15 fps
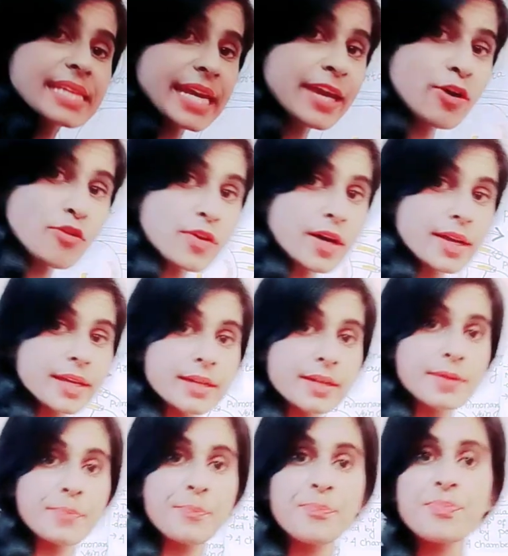over
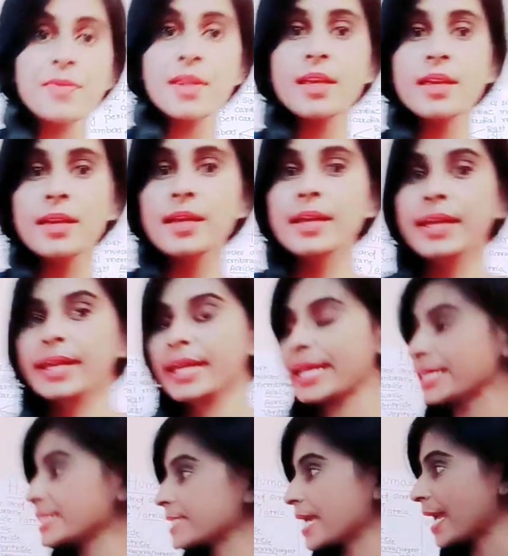here. It
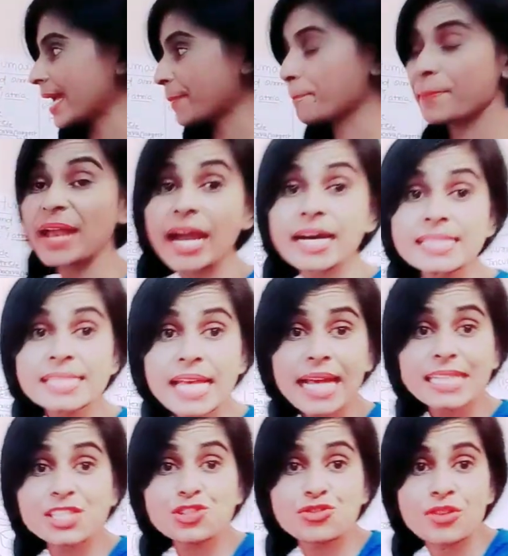appears as
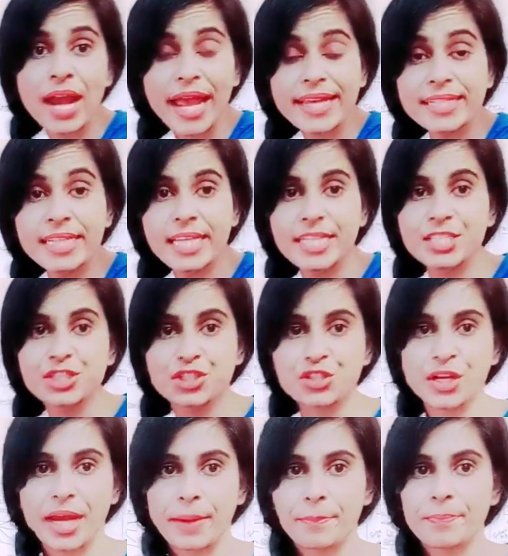triangle in
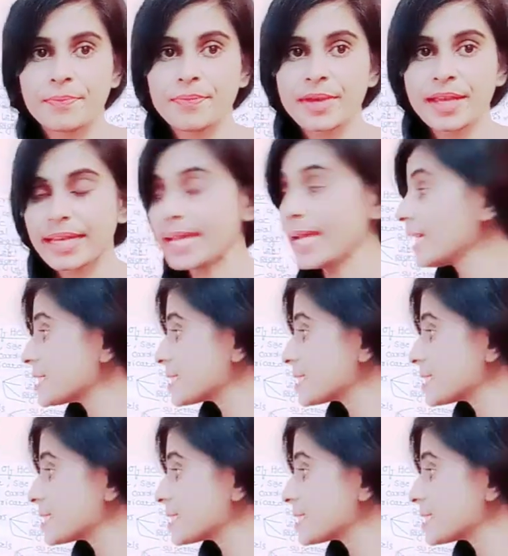shape. Yes,